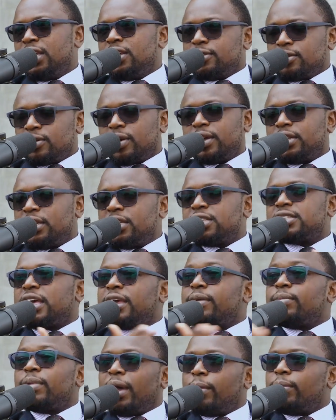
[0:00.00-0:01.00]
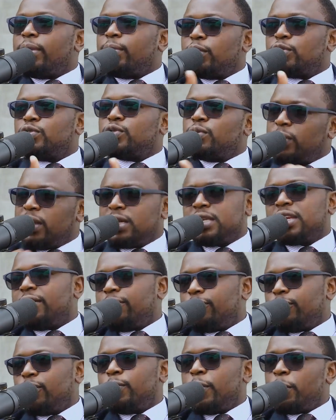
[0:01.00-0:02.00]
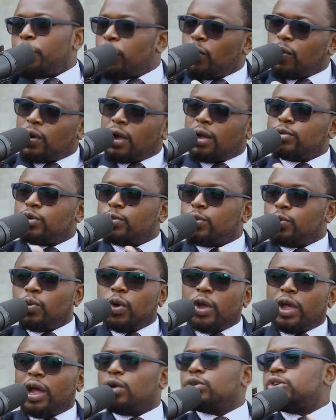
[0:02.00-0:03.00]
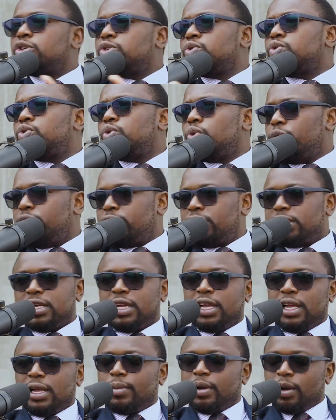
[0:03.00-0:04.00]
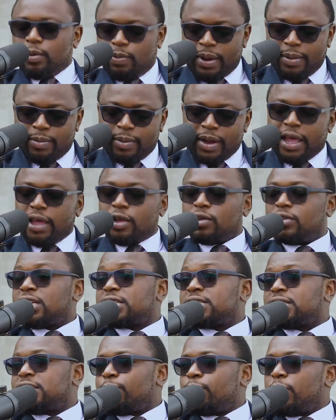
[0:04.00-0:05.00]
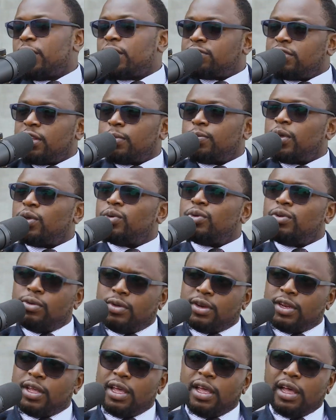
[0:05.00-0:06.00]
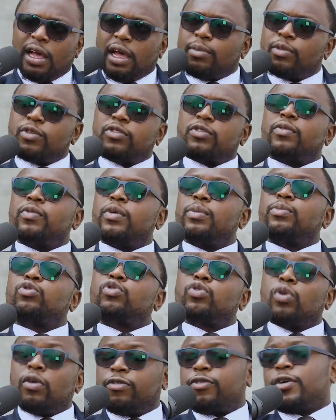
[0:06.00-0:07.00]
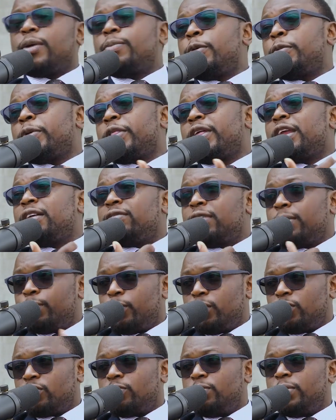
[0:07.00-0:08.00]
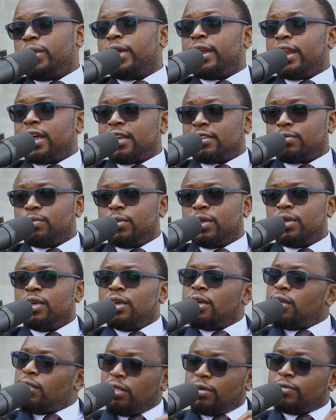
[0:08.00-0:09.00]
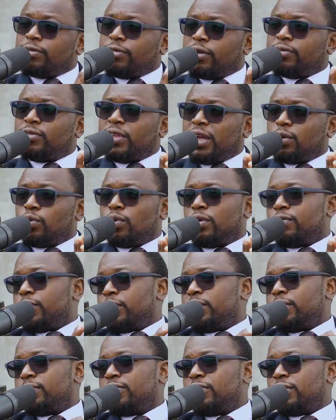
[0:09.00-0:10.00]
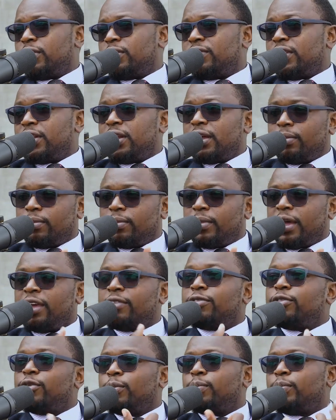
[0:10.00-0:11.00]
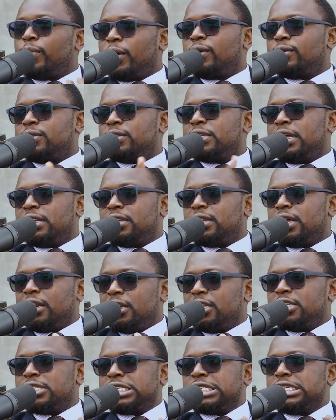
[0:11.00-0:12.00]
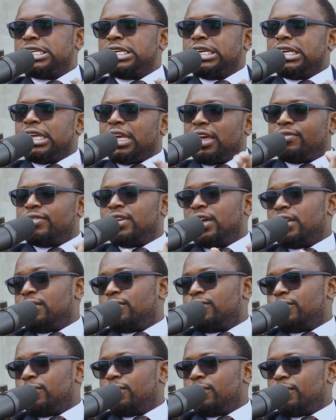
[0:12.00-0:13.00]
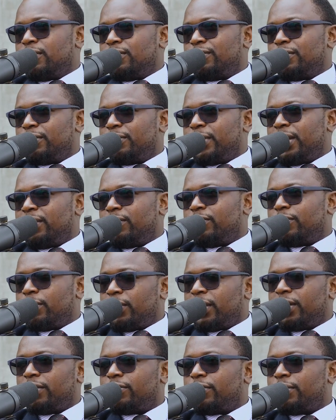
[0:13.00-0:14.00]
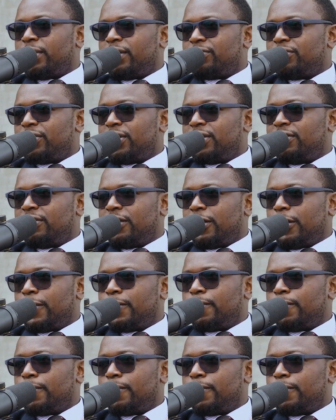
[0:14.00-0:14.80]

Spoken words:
So at least I'm able to mentor a few people who come to me, wait, how did you do it? I'm like, my guy, just step here, you do it. And most of them, so far, people that have approached me and asked me, they've done well for themselves, and I feel proud that at least I've done it for my friends. Yeah.